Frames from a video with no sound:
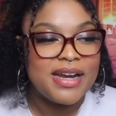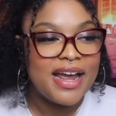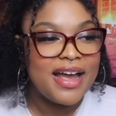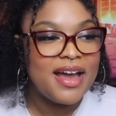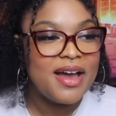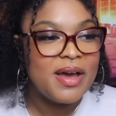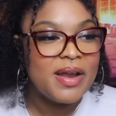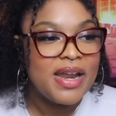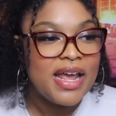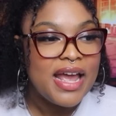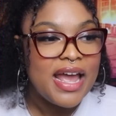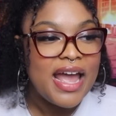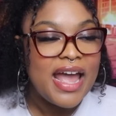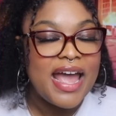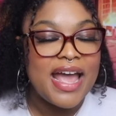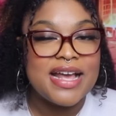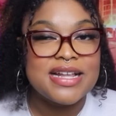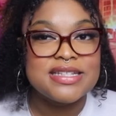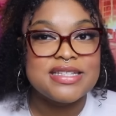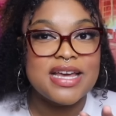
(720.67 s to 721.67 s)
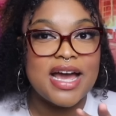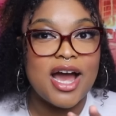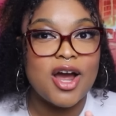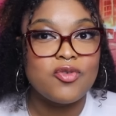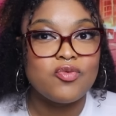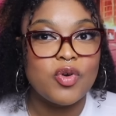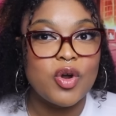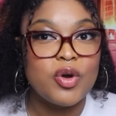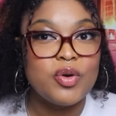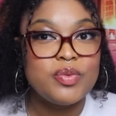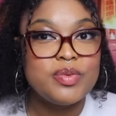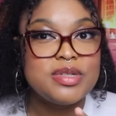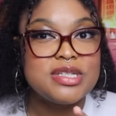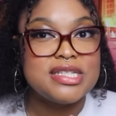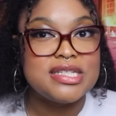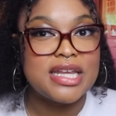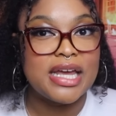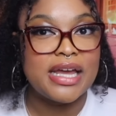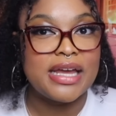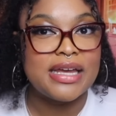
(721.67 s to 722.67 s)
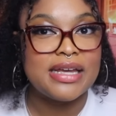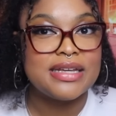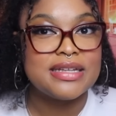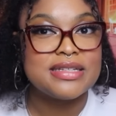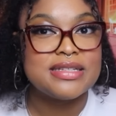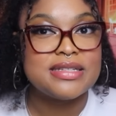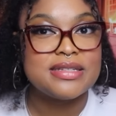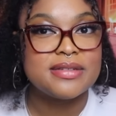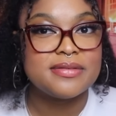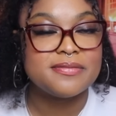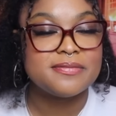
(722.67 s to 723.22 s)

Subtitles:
down. And Tyrone says,